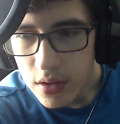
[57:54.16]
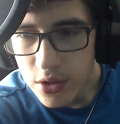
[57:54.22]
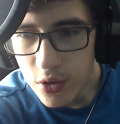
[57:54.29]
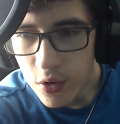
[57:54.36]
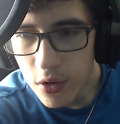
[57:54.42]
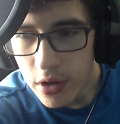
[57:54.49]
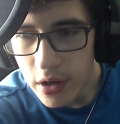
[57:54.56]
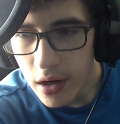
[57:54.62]

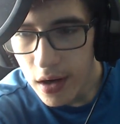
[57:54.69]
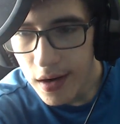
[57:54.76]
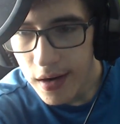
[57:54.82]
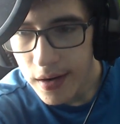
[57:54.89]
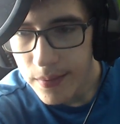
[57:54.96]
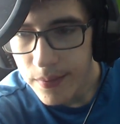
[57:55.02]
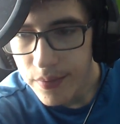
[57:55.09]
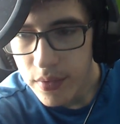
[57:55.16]

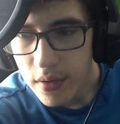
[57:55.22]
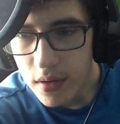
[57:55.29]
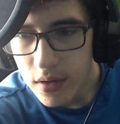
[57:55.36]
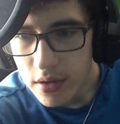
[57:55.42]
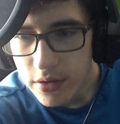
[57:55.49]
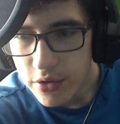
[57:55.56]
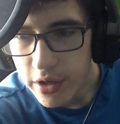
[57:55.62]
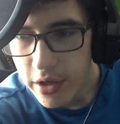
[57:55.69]
Doragon, the
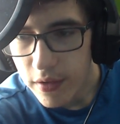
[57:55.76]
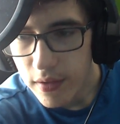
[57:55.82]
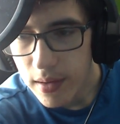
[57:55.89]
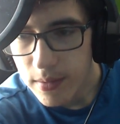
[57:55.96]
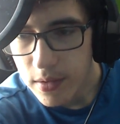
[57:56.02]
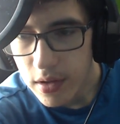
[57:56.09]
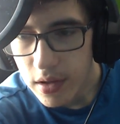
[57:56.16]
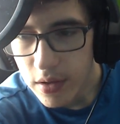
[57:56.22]

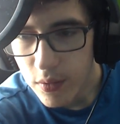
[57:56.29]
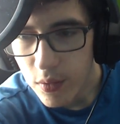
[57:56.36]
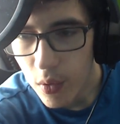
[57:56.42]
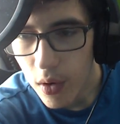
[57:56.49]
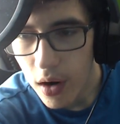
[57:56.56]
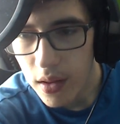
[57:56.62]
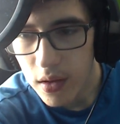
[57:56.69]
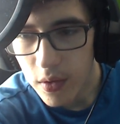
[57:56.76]
Dracoraptor, and
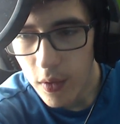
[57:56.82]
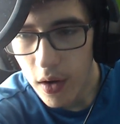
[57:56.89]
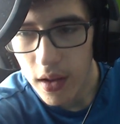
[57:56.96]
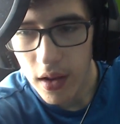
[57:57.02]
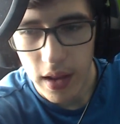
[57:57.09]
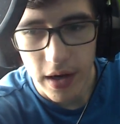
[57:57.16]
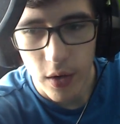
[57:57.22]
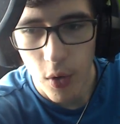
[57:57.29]
Juan.
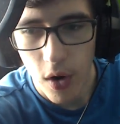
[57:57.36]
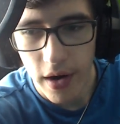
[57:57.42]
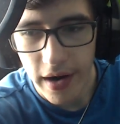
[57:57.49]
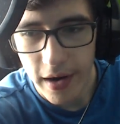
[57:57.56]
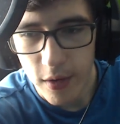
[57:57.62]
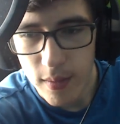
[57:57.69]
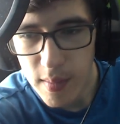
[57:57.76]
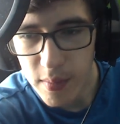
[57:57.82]
Like Juan,
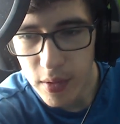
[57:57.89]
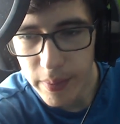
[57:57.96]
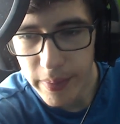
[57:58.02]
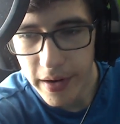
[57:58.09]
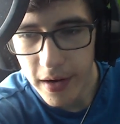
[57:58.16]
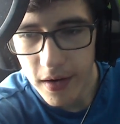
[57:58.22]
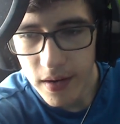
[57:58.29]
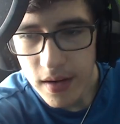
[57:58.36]
I remember.
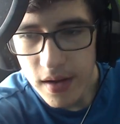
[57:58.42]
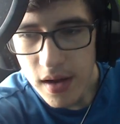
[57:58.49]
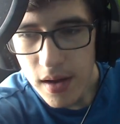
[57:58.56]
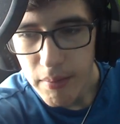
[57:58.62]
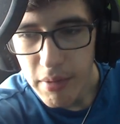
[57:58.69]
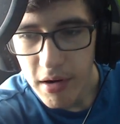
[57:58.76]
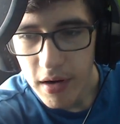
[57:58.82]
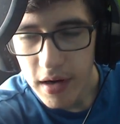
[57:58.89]
Pere
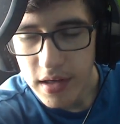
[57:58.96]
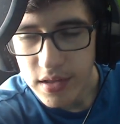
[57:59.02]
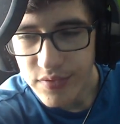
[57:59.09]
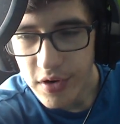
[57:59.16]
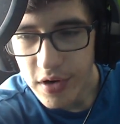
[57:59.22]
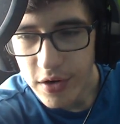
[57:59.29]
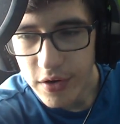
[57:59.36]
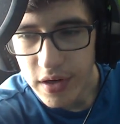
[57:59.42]
is
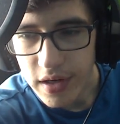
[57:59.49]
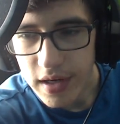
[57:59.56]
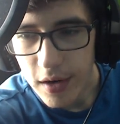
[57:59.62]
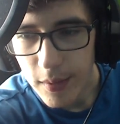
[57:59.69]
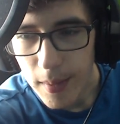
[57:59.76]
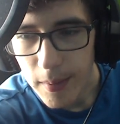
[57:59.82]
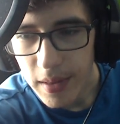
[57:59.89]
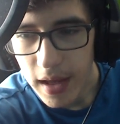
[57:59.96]
very unique. I
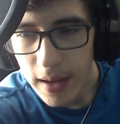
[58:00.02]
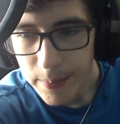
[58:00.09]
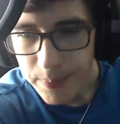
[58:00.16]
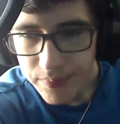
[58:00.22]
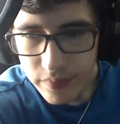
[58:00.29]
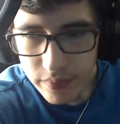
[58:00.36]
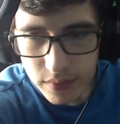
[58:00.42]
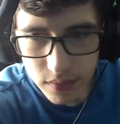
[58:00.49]
remember that.
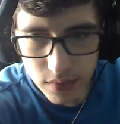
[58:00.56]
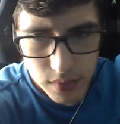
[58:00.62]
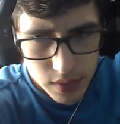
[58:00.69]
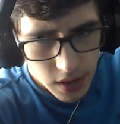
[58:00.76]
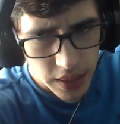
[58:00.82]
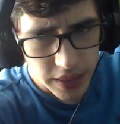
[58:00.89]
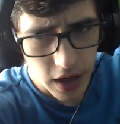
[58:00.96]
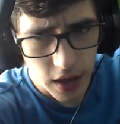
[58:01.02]

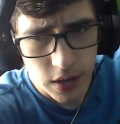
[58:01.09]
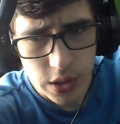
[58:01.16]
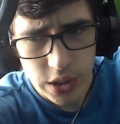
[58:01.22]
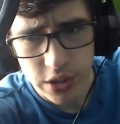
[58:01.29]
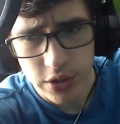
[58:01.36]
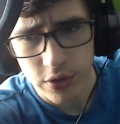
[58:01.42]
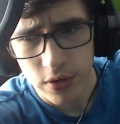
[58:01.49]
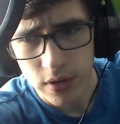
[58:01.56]
The other
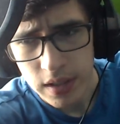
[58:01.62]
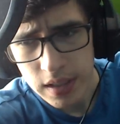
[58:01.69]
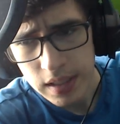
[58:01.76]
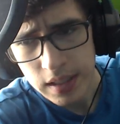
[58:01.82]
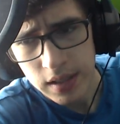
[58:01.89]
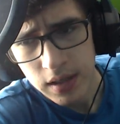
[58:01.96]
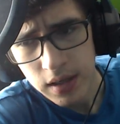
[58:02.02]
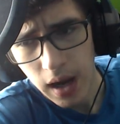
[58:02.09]
two,
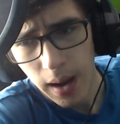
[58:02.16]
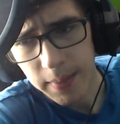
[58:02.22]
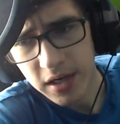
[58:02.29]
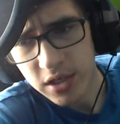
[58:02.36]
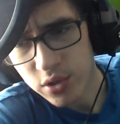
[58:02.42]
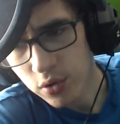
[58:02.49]
I mean,